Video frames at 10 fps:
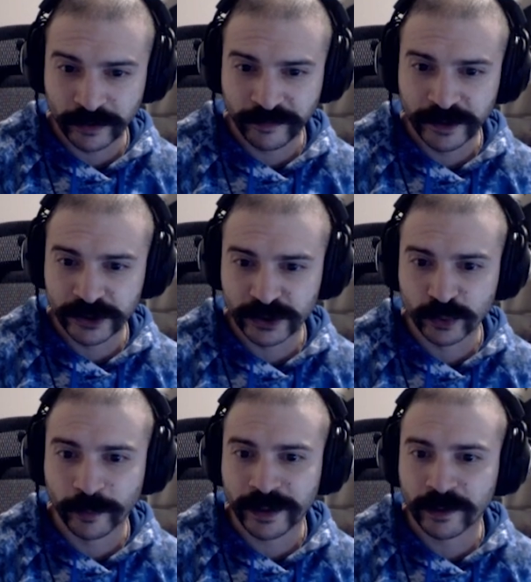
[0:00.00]
features will
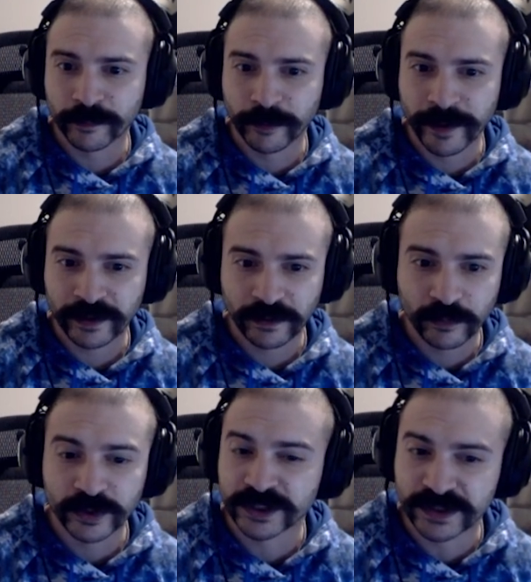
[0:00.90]
be implemented,
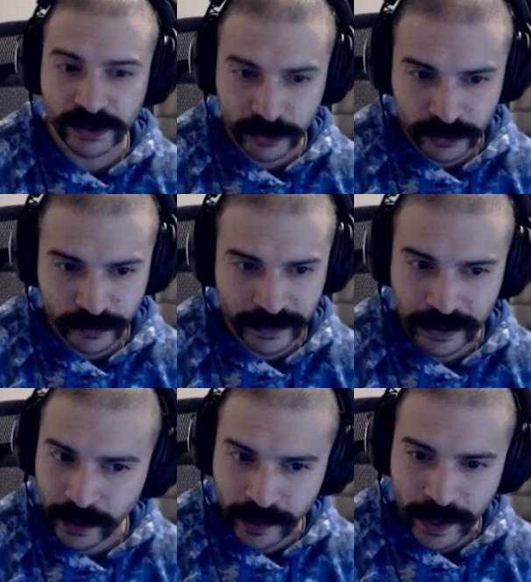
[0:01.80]
which is huge. We
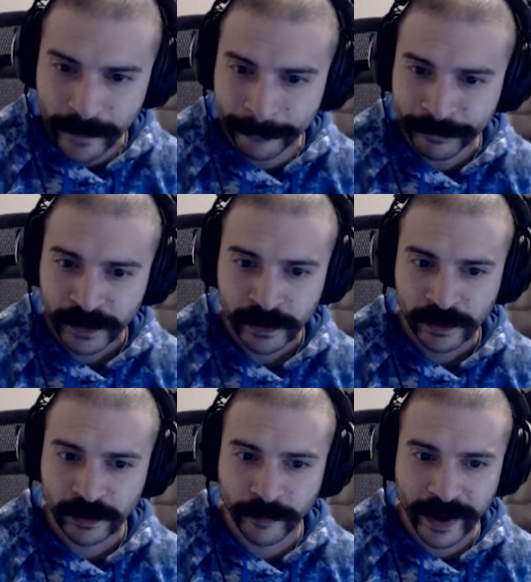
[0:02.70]
needed that.
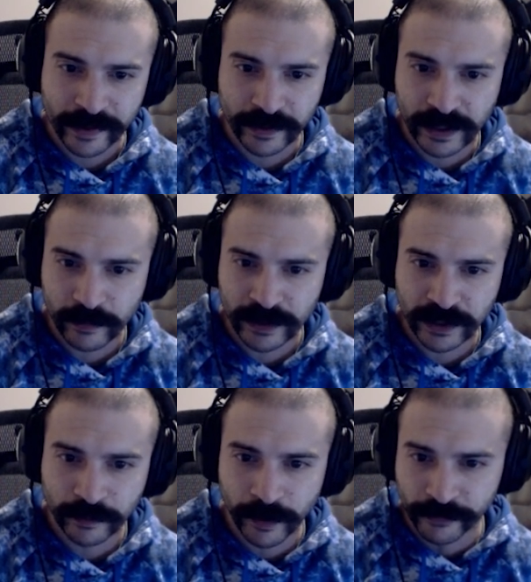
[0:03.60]
You know, back in the day, we
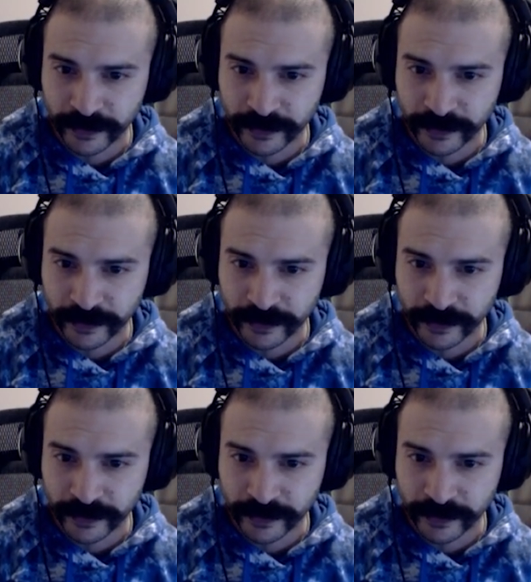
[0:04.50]
needed both of